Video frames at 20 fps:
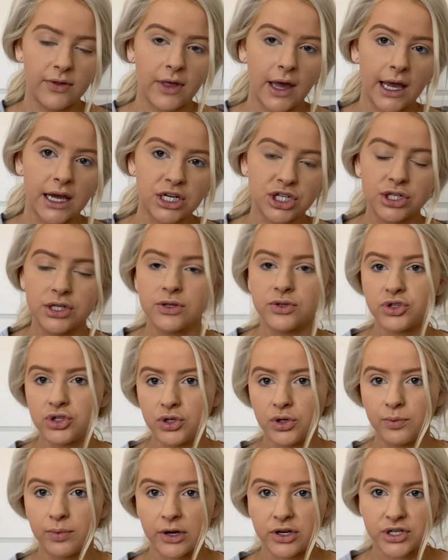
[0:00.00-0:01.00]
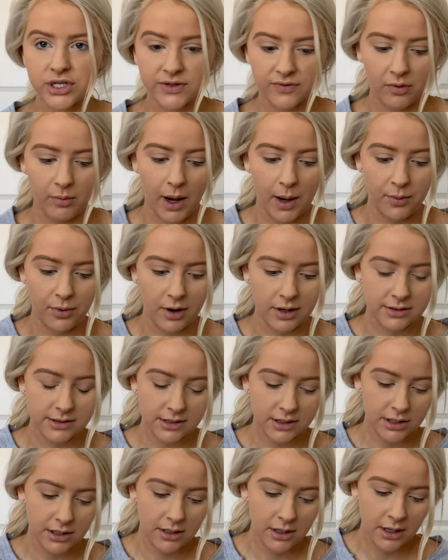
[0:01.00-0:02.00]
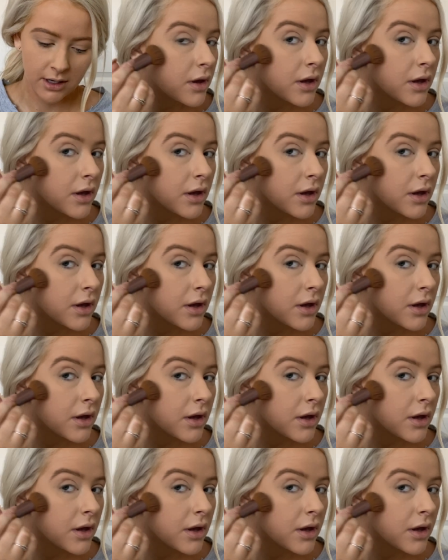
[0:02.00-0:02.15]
I actually use two brushes for my bronzer.